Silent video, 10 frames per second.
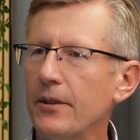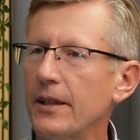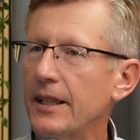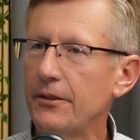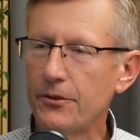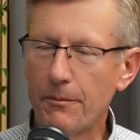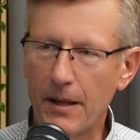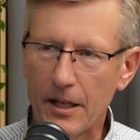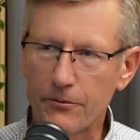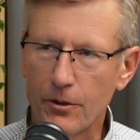leave the
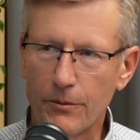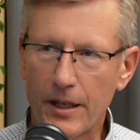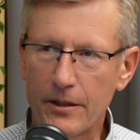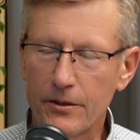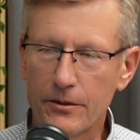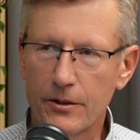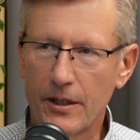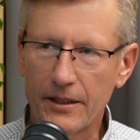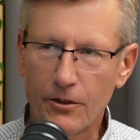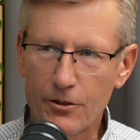platform, right, to
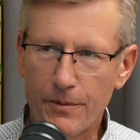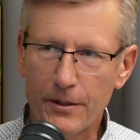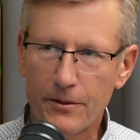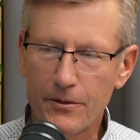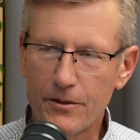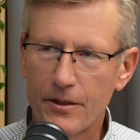click those buttons.